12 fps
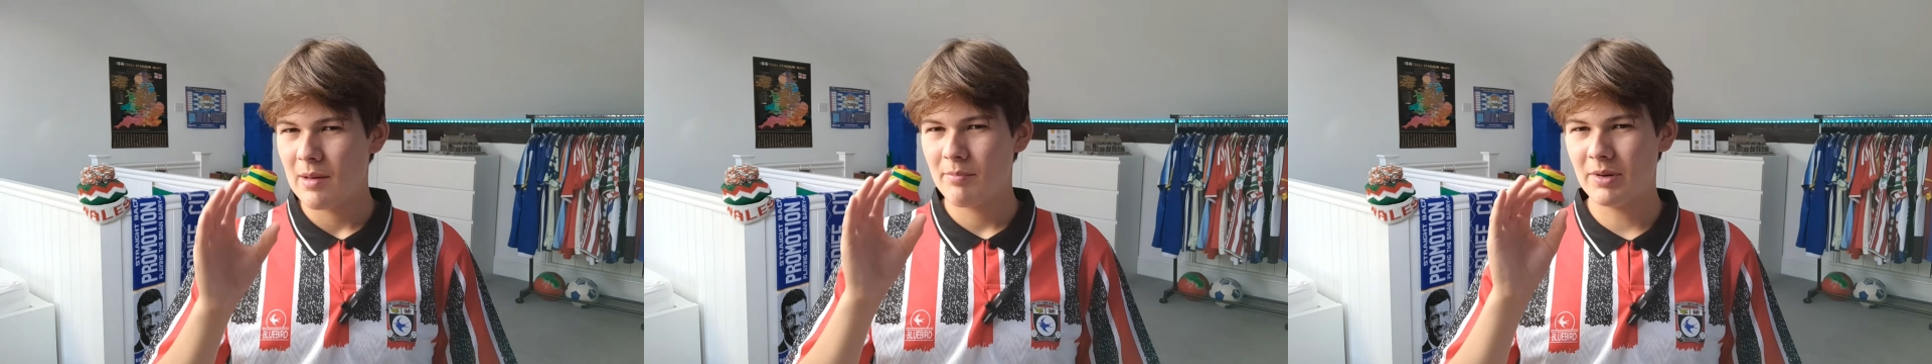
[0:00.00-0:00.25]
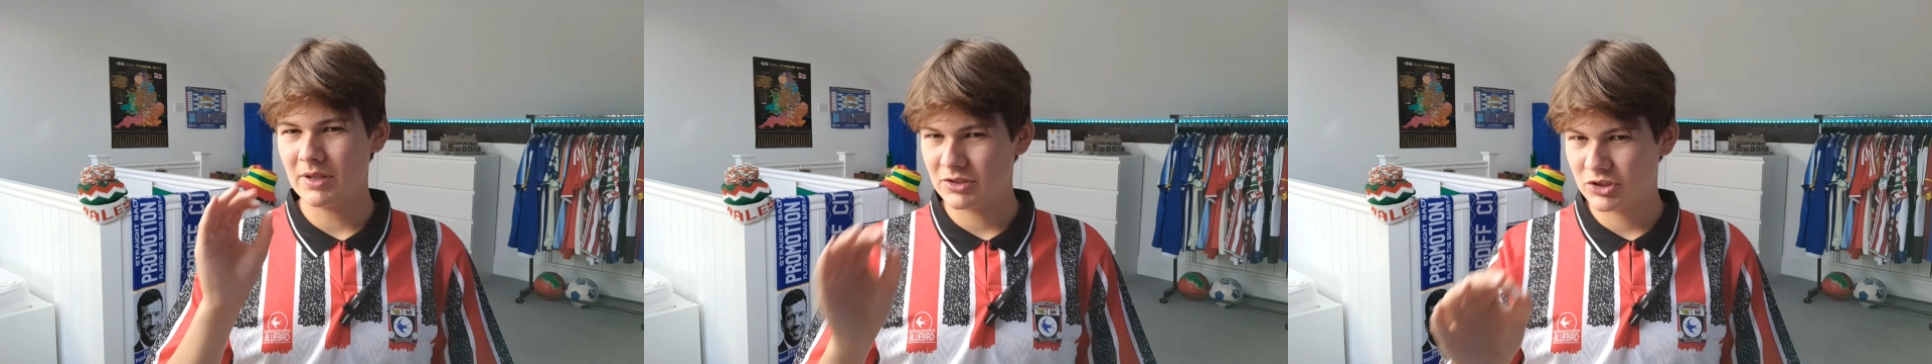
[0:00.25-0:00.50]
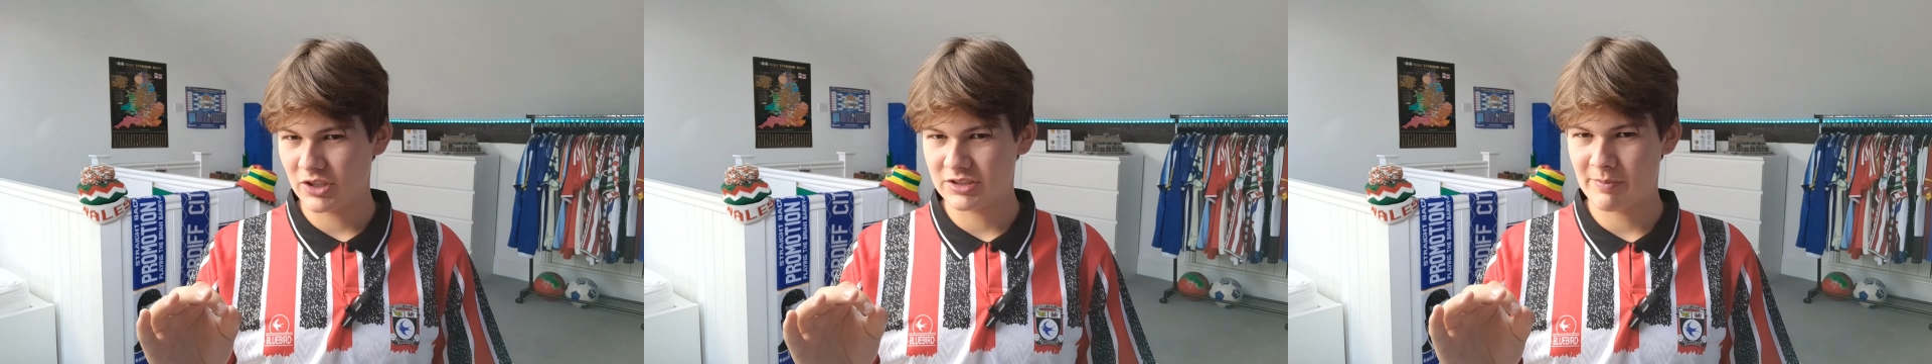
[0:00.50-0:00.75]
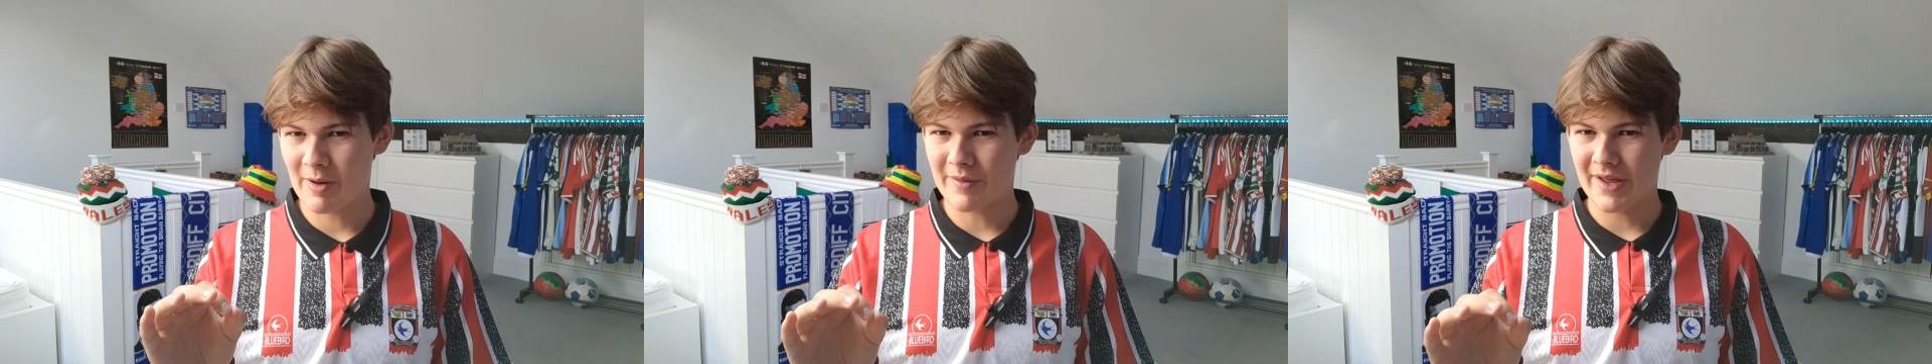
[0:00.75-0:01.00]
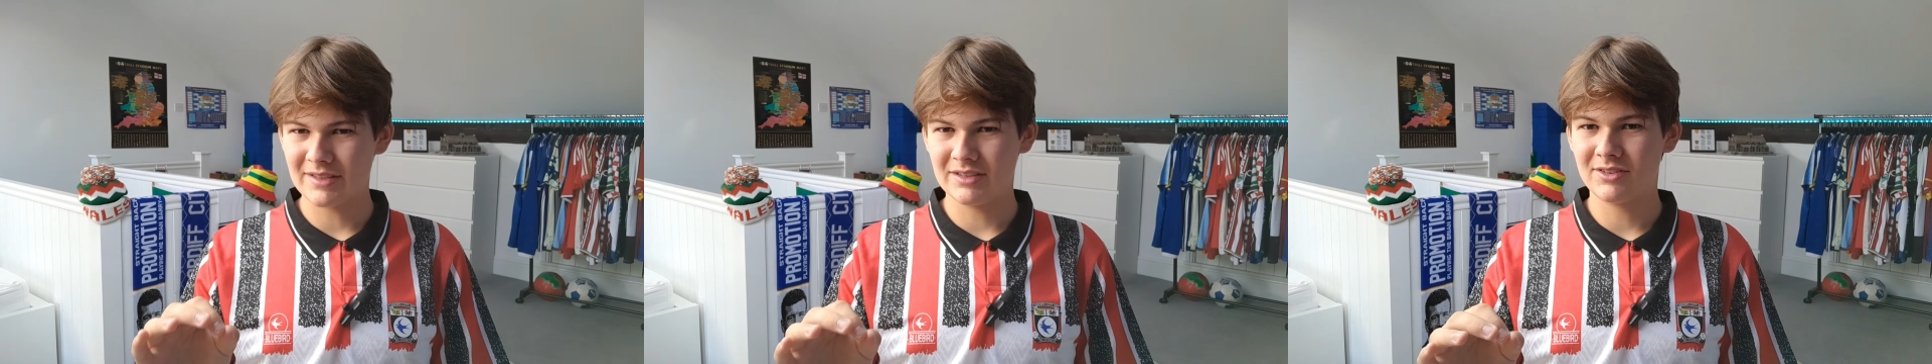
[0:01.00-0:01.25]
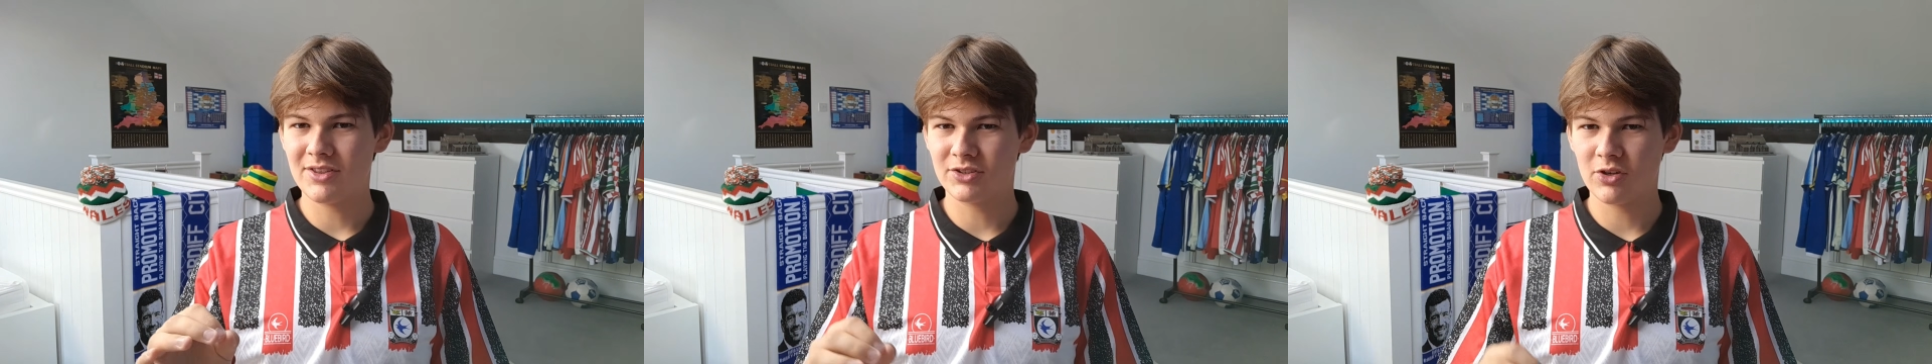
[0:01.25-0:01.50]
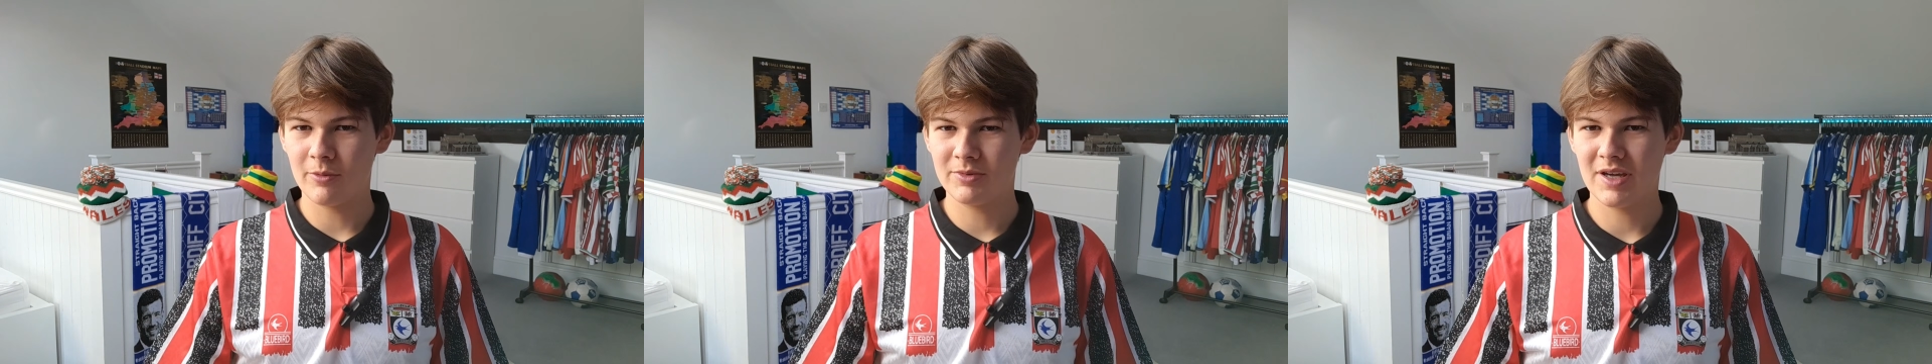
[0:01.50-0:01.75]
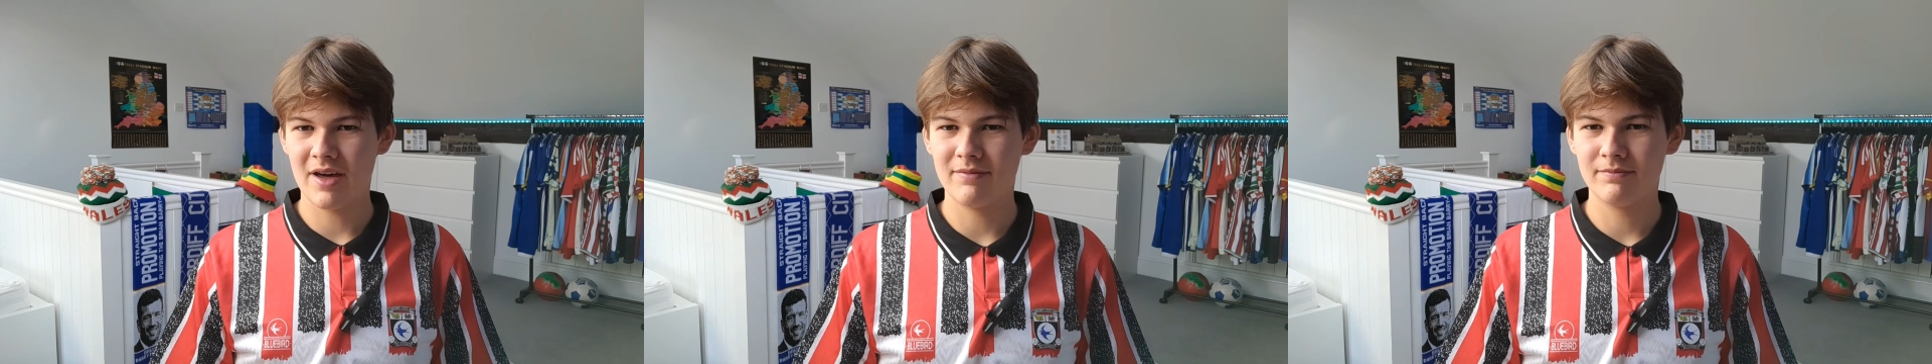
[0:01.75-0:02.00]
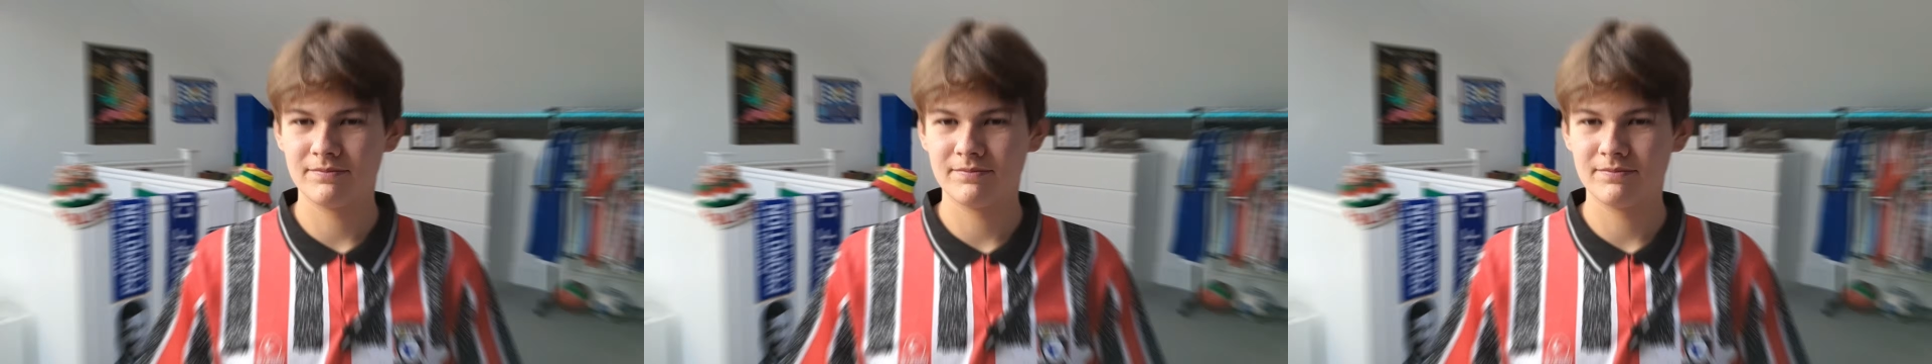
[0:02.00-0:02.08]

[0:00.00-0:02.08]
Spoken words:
but just about gets into the top 10.